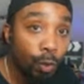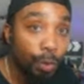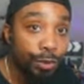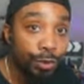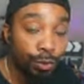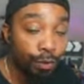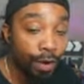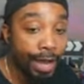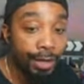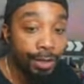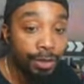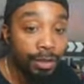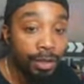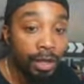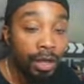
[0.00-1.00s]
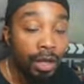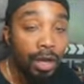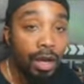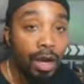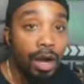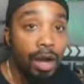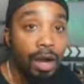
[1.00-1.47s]
with a rider,
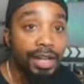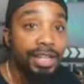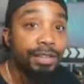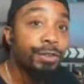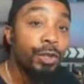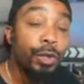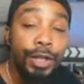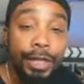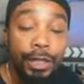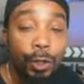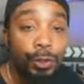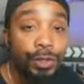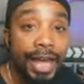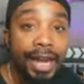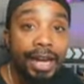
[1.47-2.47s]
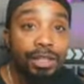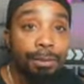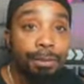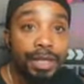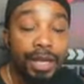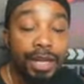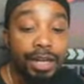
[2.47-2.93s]
even though they learned that at the
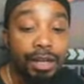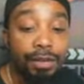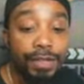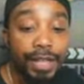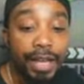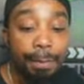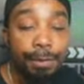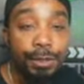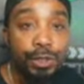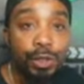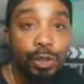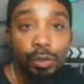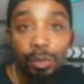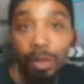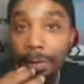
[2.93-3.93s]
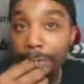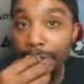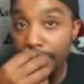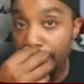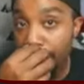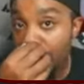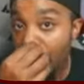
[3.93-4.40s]
beginning of the episode.
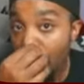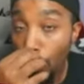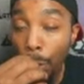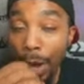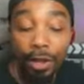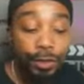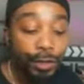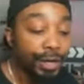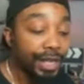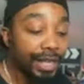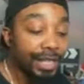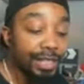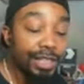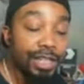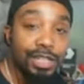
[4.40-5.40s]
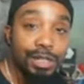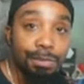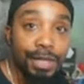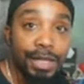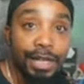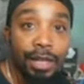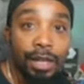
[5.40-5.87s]
Because while they're in this
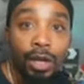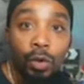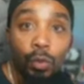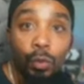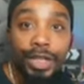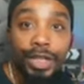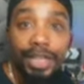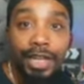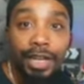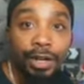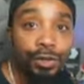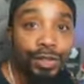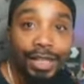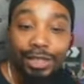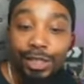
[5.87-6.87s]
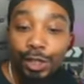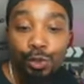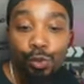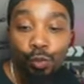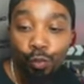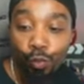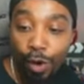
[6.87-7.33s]
meeting, we hear that there's a
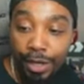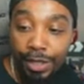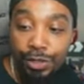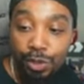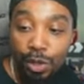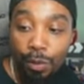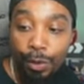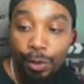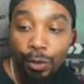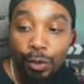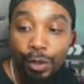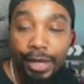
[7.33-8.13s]
ruckus going on